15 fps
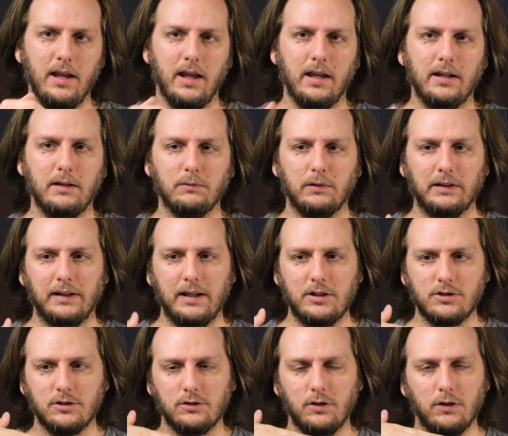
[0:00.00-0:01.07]
and in
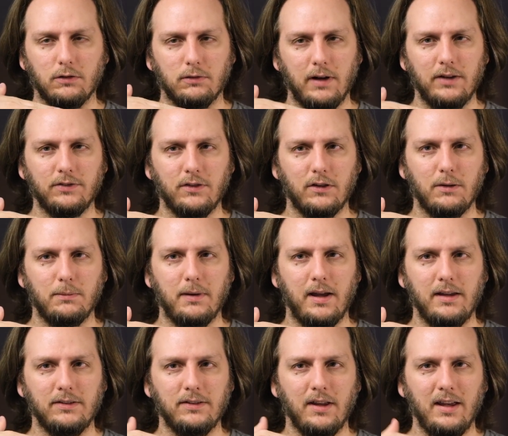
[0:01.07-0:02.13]
relation to the rest of the
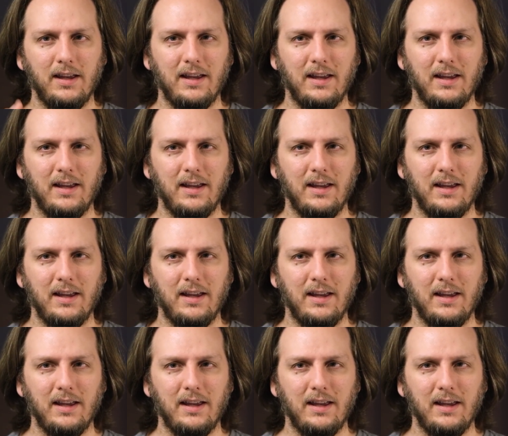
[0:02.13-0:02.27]
bass,